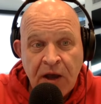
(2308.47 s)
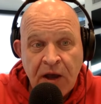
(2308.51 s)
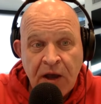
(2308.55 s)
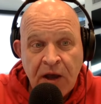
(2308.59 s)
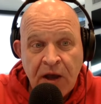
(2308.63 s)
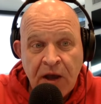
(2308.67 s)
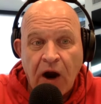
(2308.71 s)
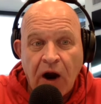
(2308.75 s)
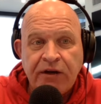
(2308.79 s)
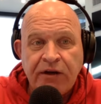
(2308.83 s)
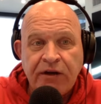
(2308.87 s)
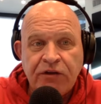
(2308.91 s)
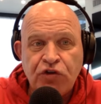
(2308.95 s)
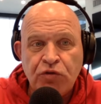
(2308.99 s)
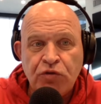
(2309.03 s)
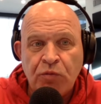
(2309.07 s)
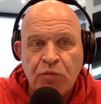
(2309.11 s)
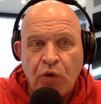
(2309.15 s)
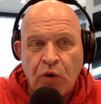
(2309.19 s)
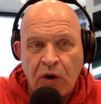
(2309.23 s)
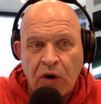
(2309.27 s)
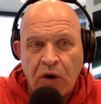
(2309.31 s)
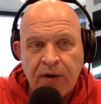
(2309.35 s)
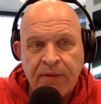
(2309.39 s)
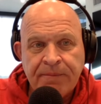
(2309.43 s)
All right. Two
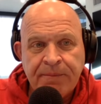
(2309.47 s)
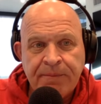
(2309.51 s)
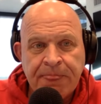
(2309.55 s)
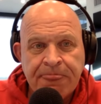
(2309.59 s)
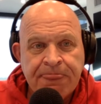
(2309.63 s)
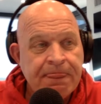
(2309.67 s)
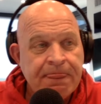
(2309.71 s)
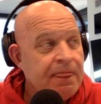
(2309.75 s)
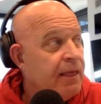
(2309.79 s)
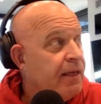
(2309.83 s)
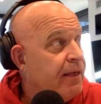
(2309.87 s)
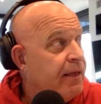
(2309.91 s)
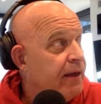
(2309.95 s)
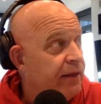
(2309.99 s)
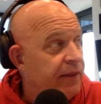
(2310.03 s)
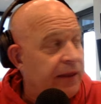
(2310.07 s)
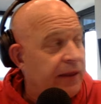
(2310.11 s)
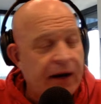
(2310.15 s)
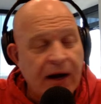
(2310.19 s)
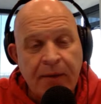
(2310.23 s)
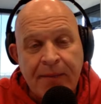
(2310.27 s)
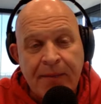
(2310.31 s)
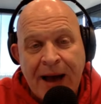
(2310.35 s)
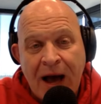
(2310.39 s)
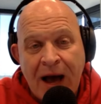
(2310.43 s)
more and
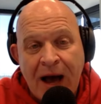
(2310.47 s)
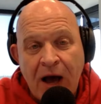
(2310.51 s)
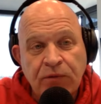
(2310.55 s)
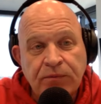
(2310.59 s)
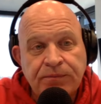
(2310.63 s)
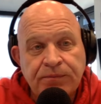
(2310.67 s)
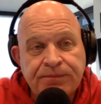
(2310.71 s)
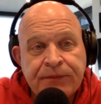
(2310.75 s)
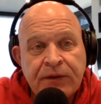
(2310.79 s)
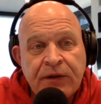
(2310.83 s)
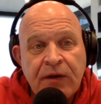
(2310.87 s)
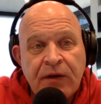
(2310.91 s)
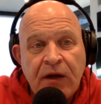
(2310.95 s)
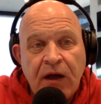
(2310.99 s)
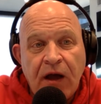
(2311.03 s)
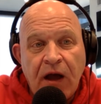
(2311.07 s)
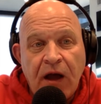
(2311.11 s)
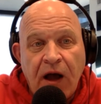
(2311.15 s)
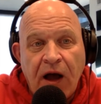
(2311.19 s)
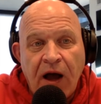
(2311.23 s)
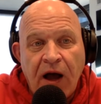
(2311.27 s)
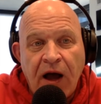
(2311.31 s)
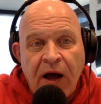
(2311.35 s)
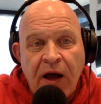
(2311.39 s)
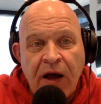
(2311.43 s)
then I'm
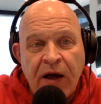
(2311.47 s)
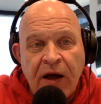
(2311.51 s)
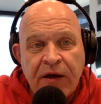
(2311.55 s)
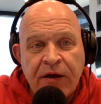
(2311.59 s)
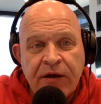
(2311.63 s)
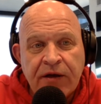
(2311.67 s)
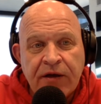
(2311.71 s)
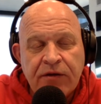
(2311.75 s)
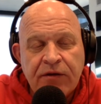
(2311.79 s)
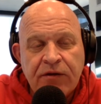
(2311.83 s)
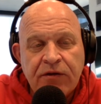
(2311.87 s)
out.